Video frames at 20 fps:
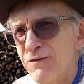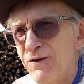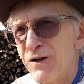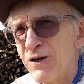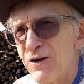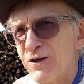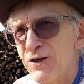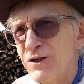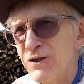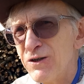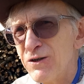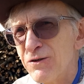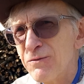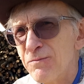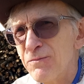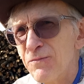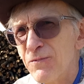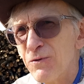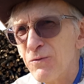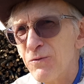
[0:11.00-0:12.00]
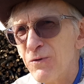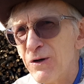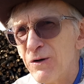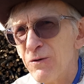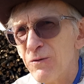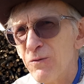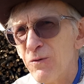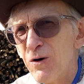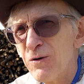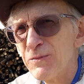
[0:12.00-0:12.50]
very
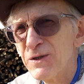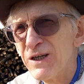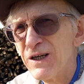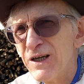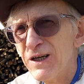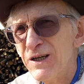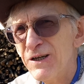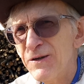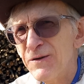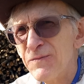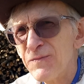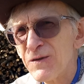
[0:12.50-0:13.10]
warm day,